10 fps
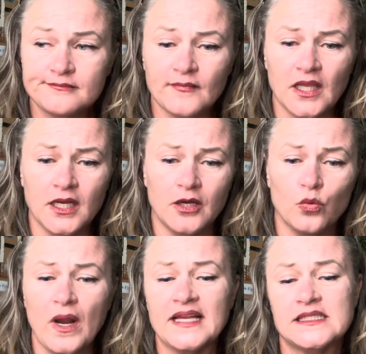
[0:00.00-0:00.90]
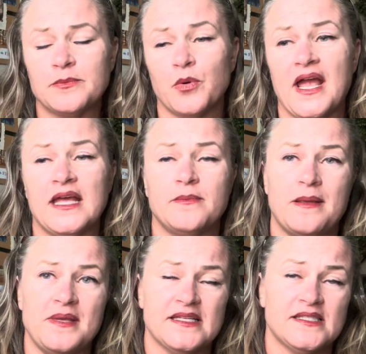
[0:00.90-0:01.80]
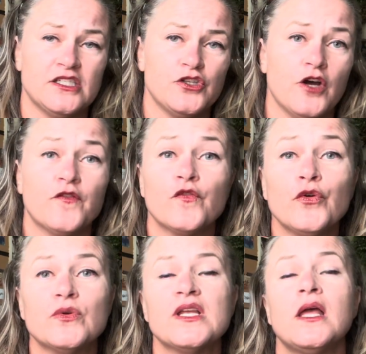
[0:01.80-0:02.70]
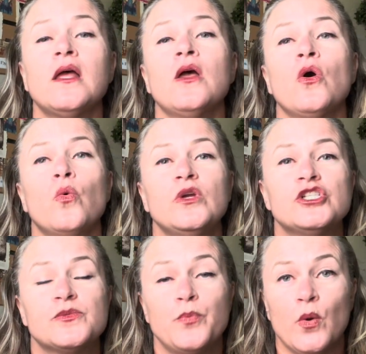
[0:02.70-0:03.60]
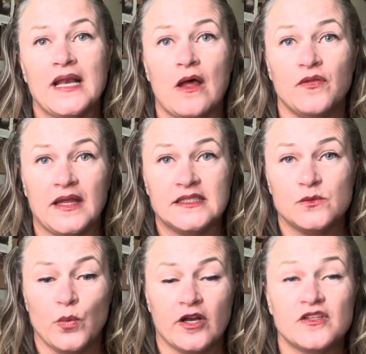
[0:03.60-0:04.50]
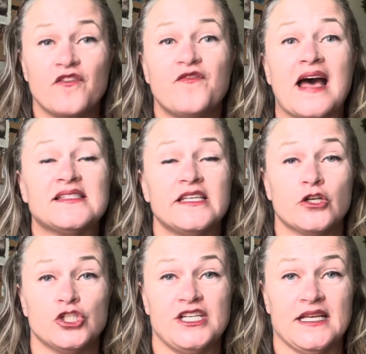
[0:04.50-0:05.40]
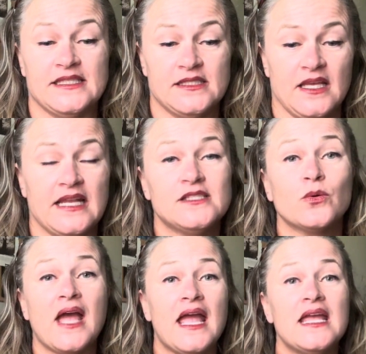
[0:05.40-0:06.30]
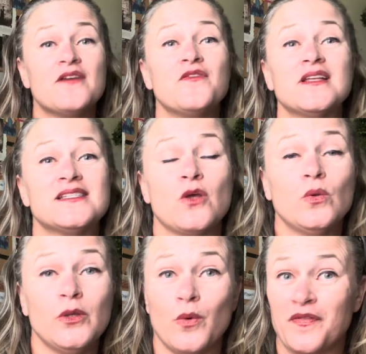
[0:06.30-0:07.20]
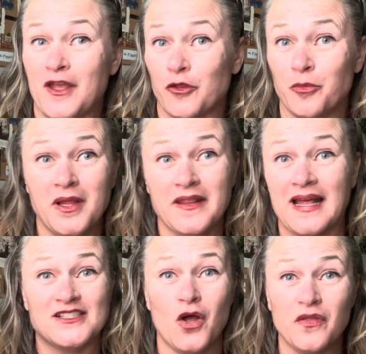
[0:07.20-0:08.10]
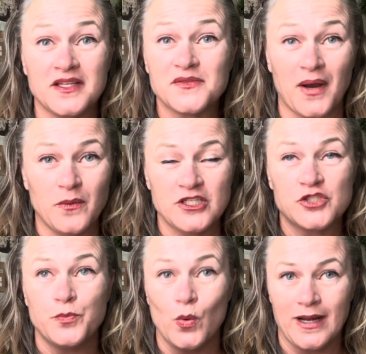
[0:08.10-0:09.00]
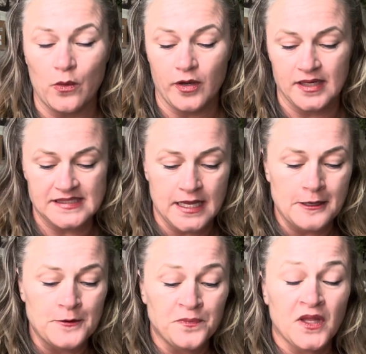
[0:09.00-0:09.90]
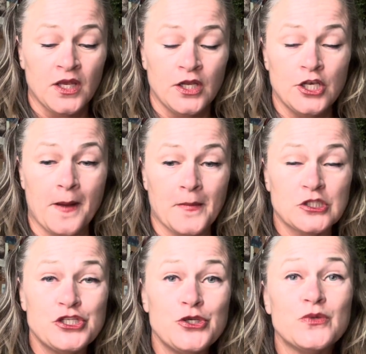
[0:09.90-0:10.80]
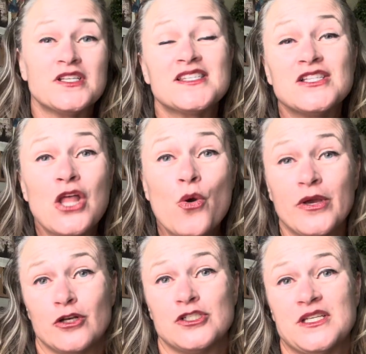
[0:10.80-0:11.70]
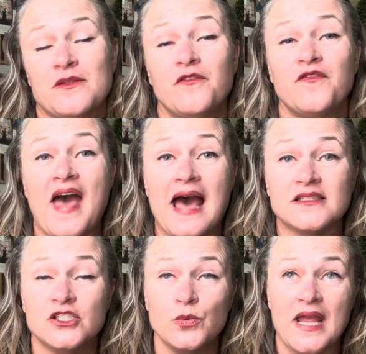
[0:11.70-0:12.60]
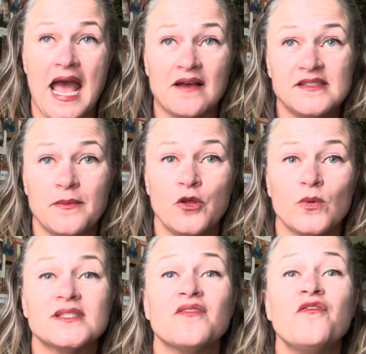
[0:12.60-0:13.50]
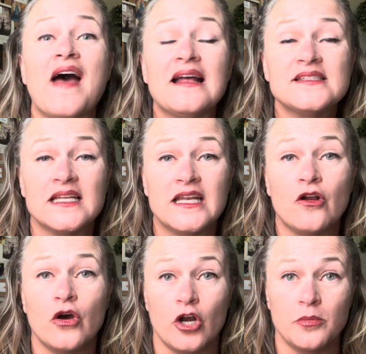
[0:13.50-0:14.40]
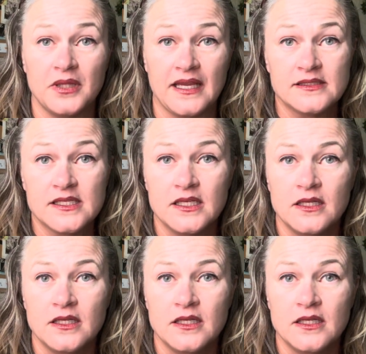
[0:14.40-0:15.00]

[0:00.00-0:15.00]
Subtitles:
rice, bread. Maybe it's a fruit. We just point out like where the fast energy is. And it's okay if it's only one thing on the plate that has all these, right? We just point out where it is. Number 2, the slow energy, the fats. Do we have something with some fats in it on our plate?